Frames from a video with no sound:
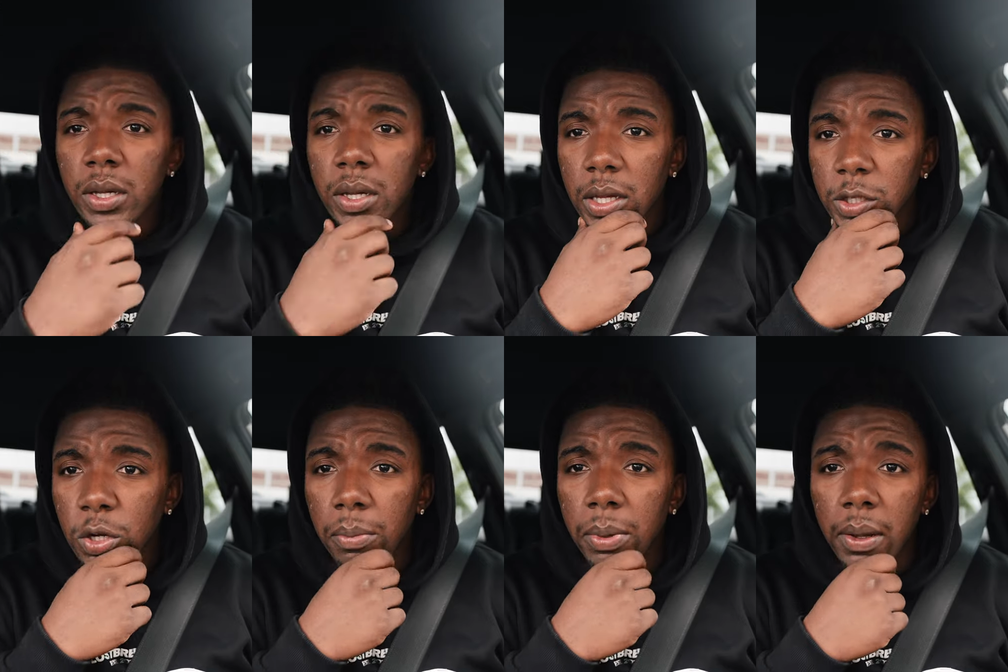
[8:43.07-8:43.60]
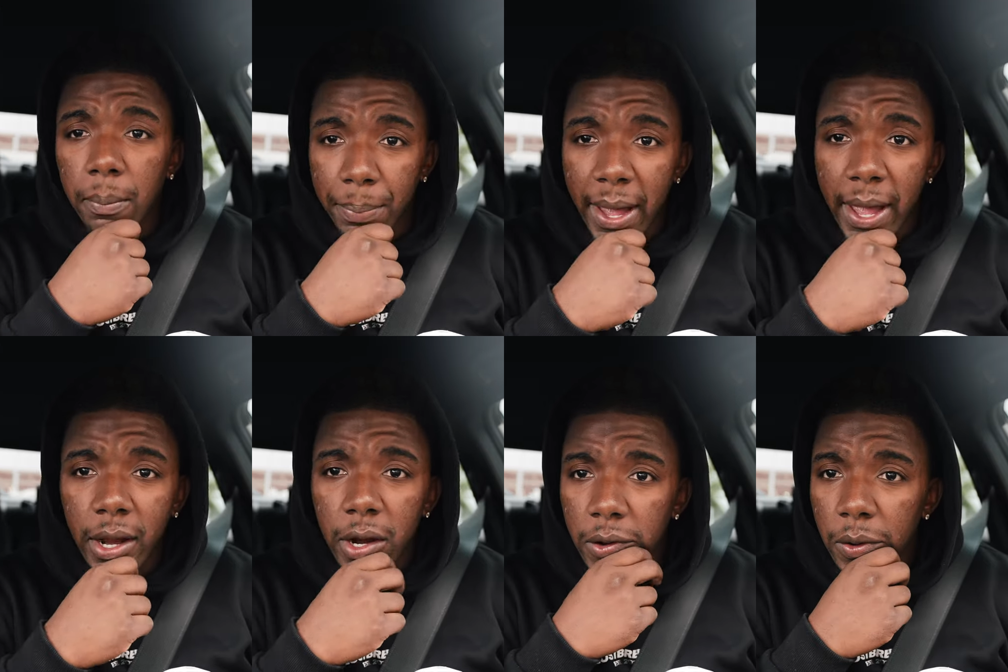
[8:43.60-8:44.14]
It's gonna be a
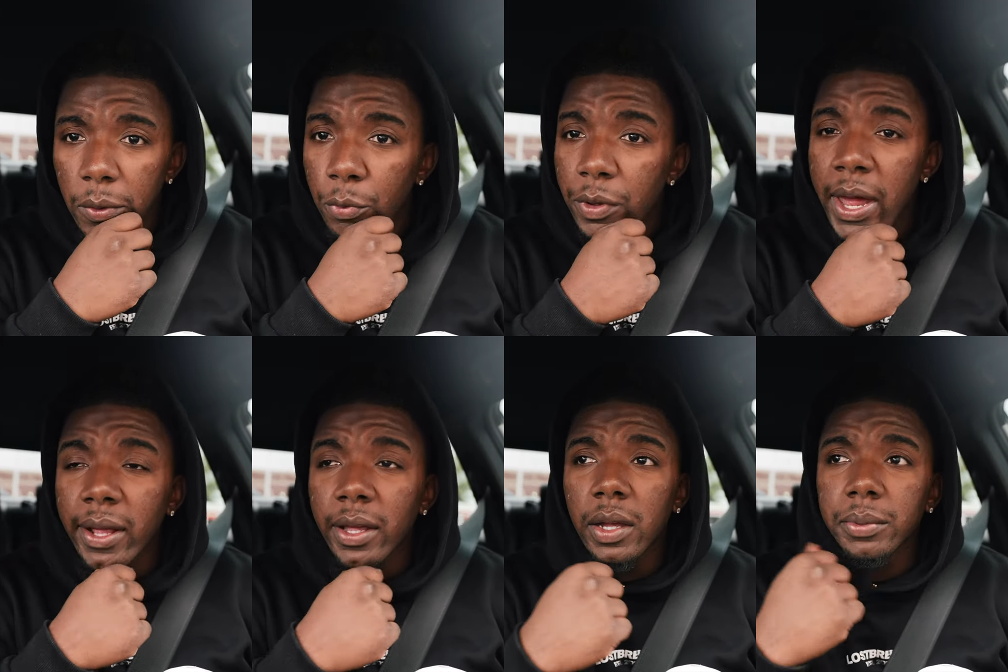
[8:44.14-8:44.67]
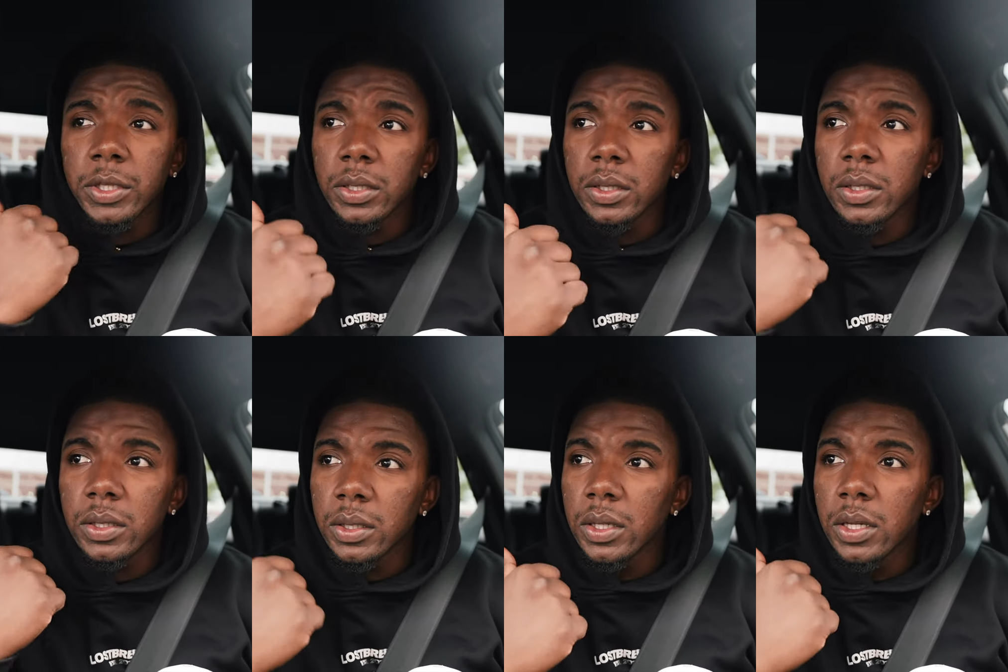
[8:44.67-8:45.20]
banger. We headed up
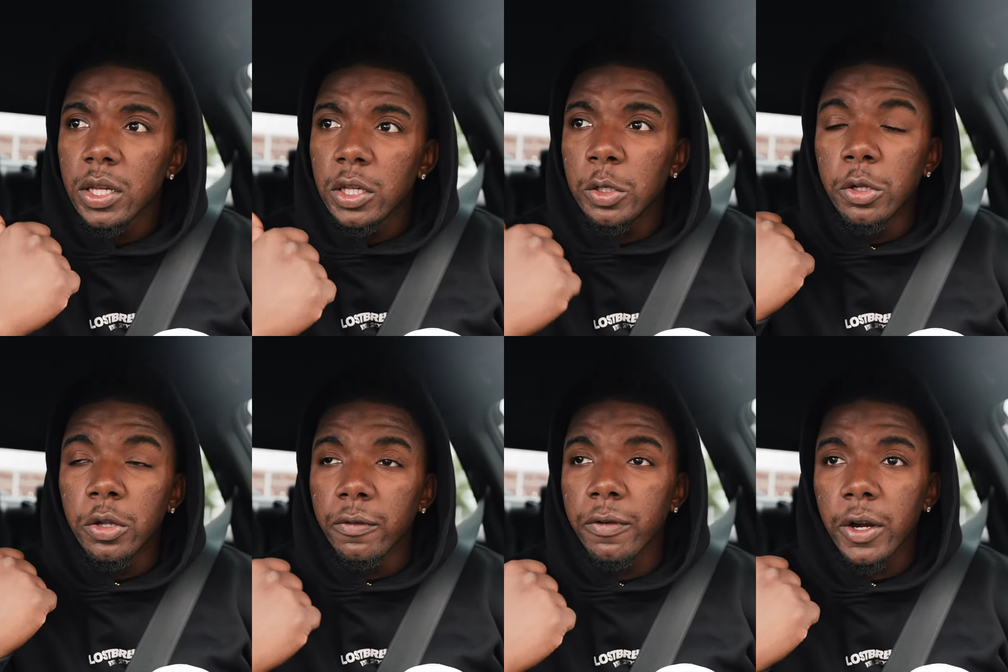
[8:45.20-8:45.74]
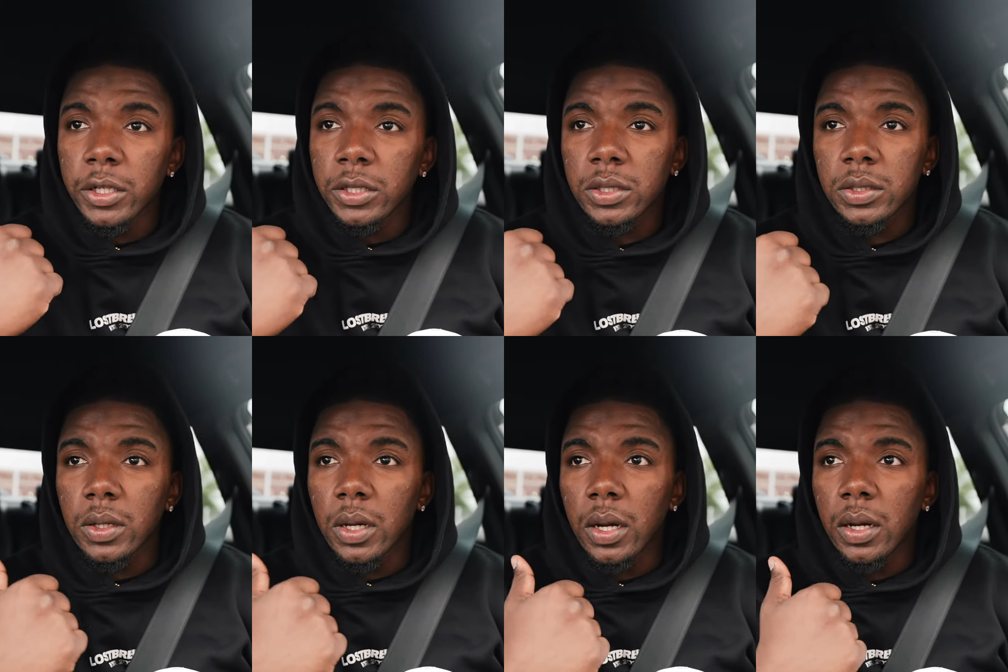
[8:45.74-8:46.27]
to
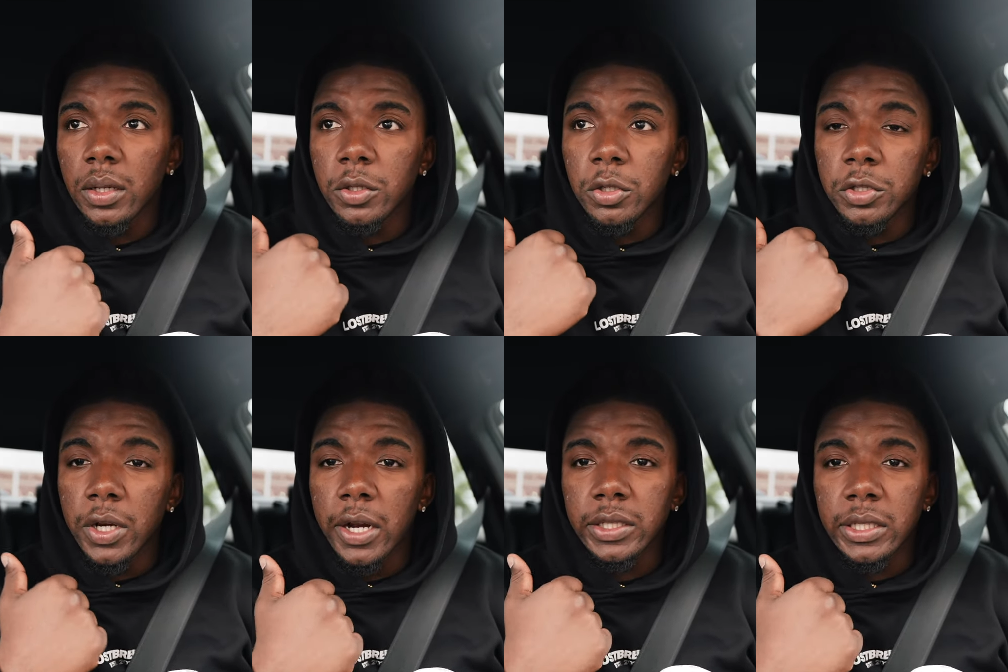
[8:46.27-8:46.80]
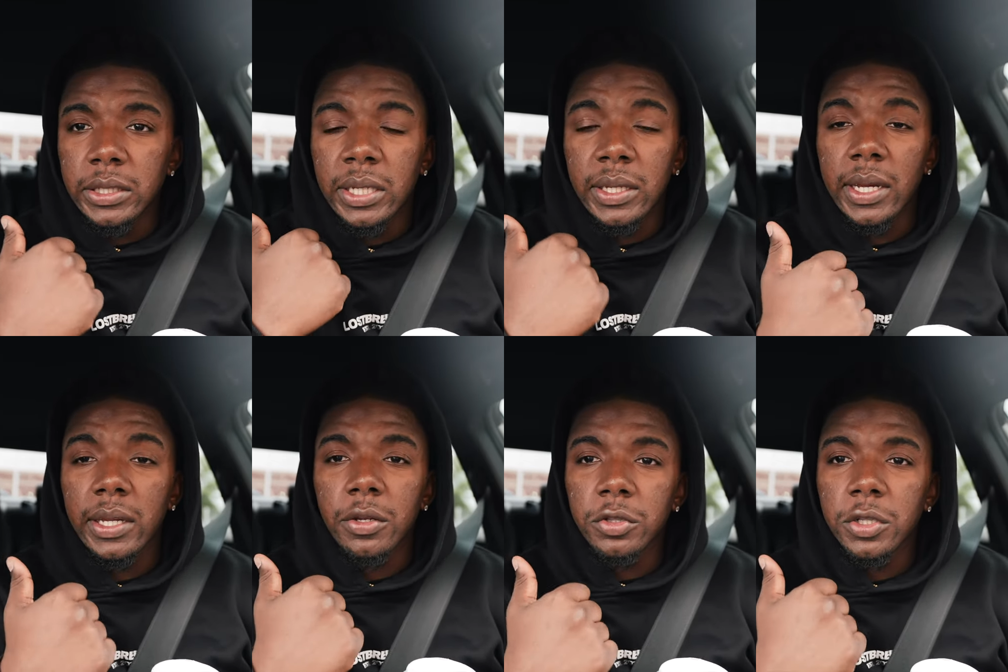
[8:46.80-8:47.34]
Universe, uh, New Jersey,
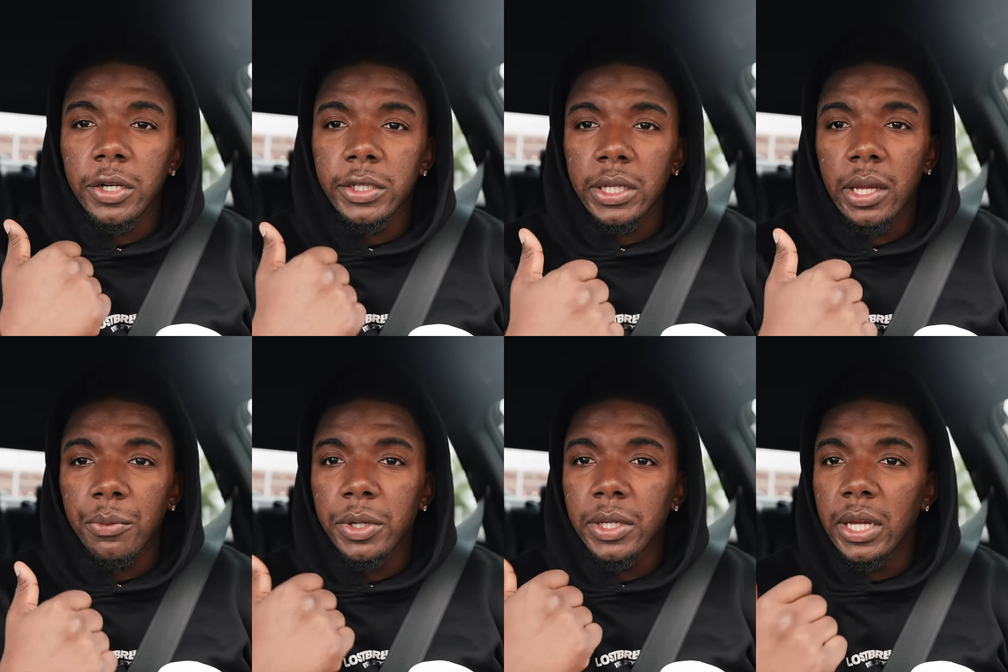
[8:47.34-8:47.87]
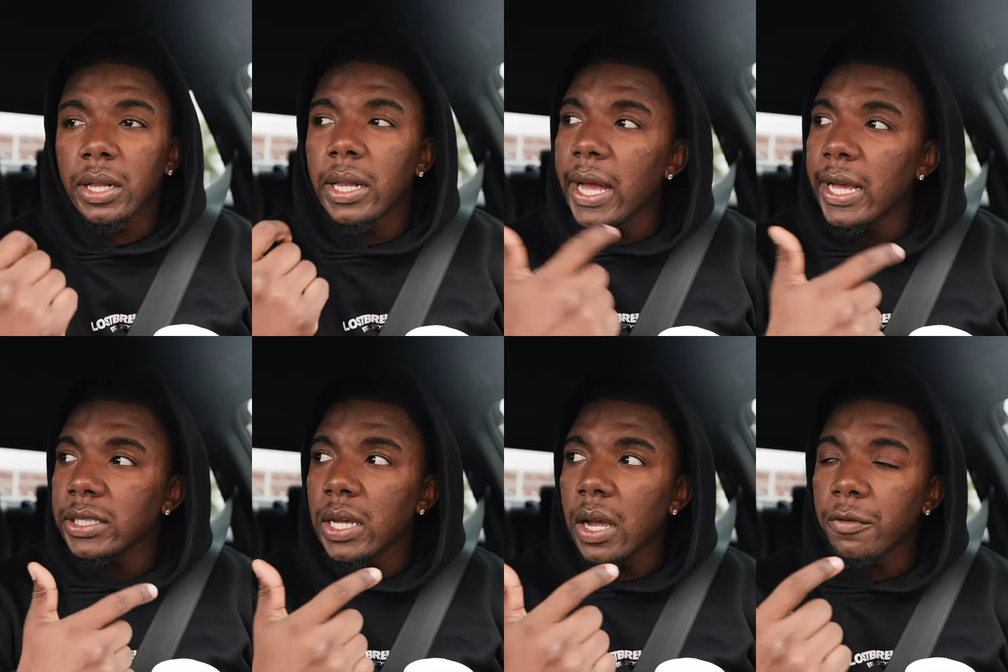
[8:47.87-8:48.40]
Teaneck, New Jersey, like we did
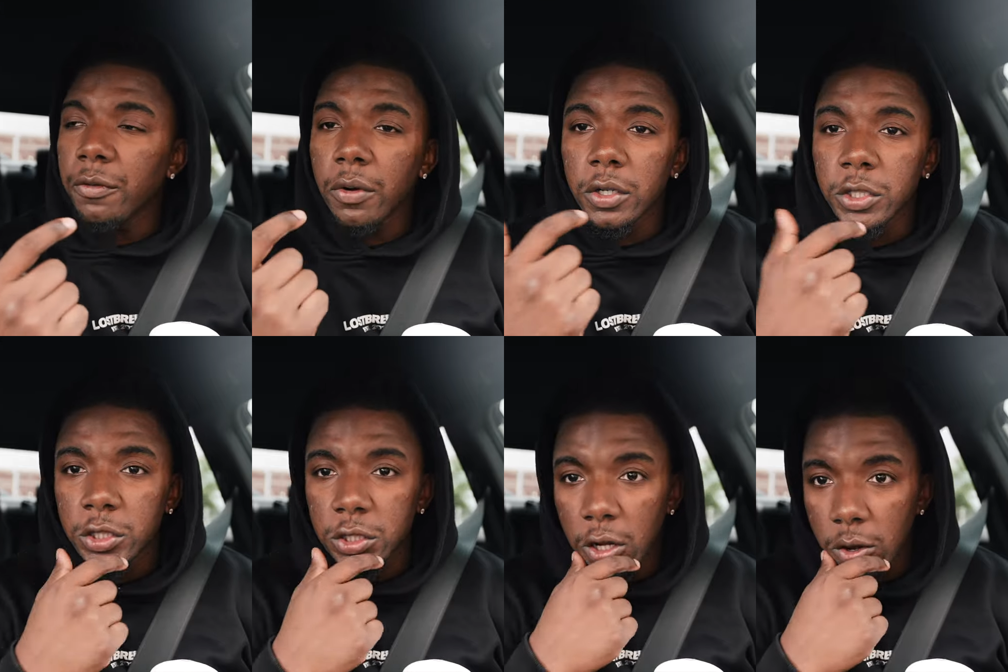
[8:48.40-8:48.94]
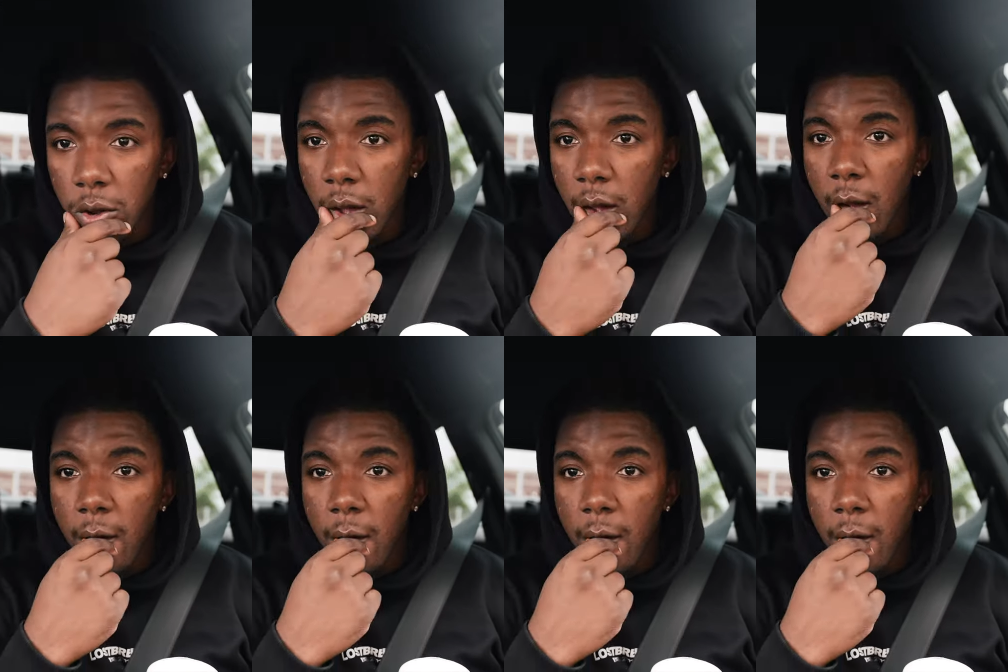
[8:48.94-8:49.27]
last time for our show.